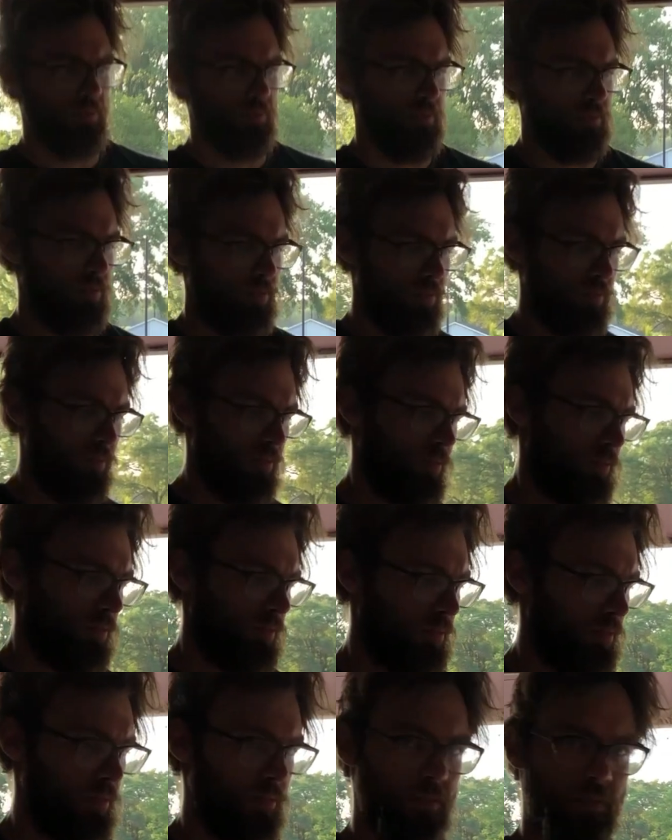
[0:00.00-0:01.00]
Now be
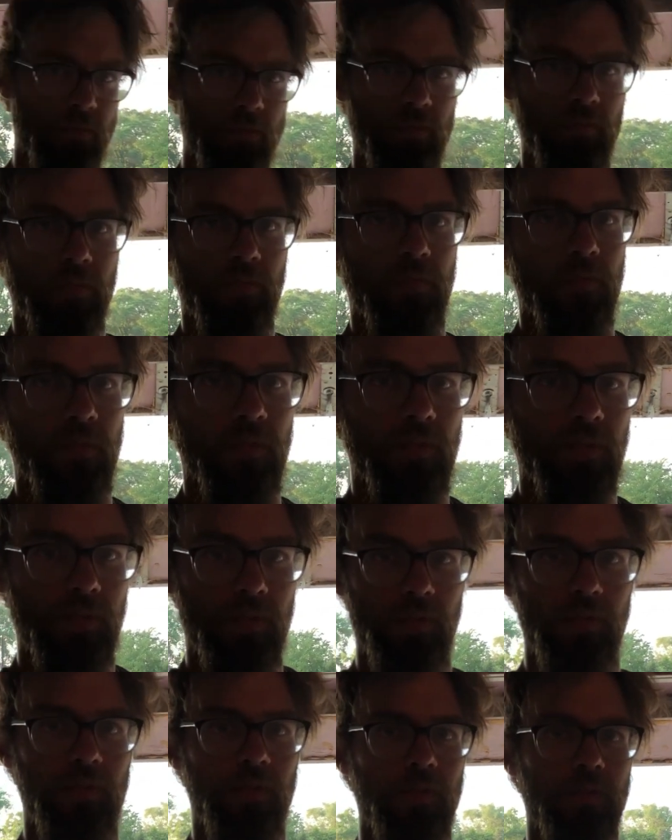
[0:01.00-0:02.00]
nice. This was
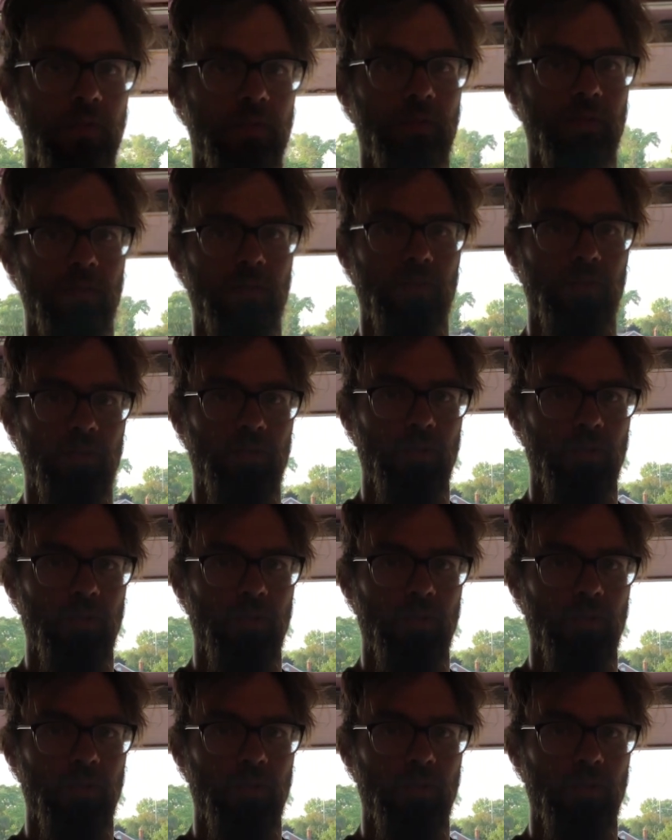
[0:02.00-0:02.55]
very difficult.